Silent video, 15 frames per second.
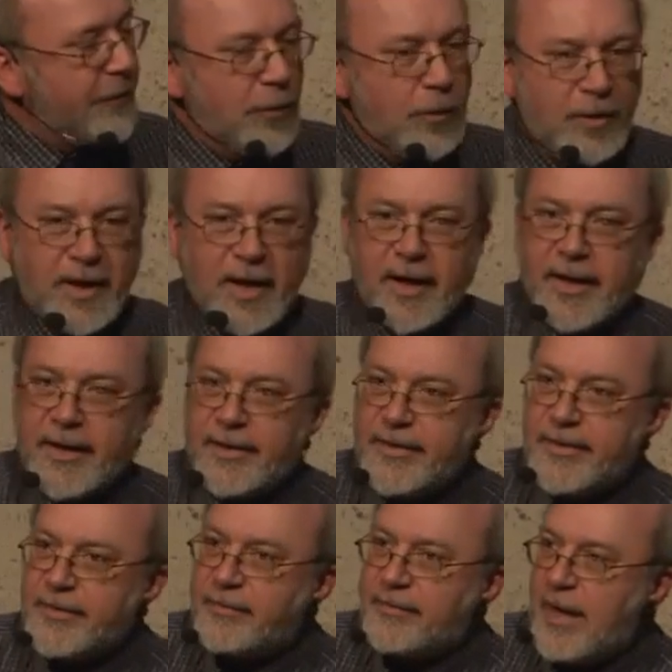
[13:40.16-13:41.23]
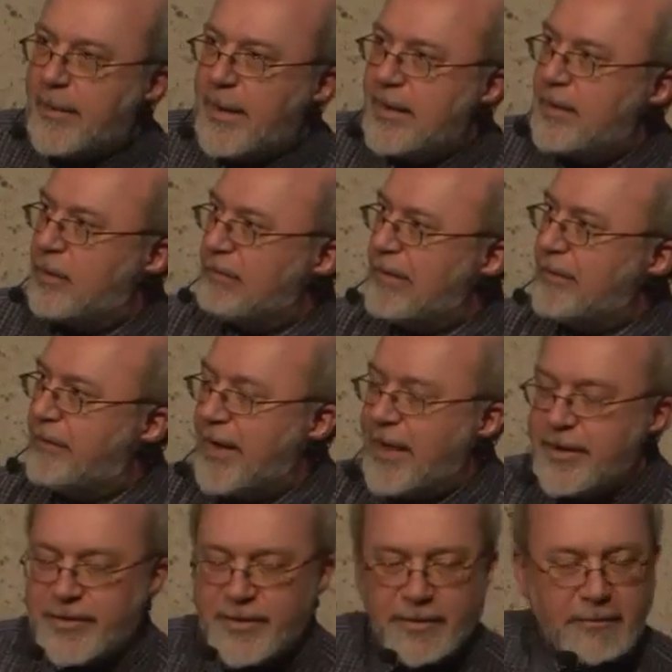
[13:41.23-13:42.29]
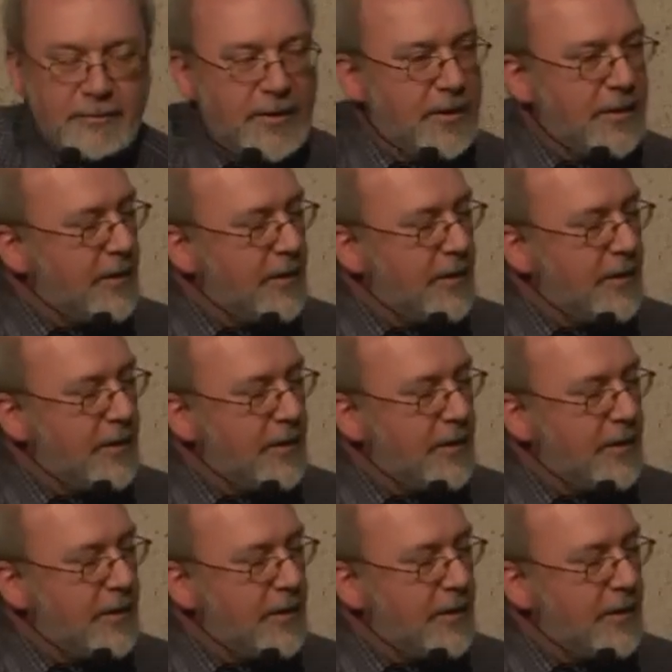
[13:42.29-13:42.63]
of all kinds, famine or invasion,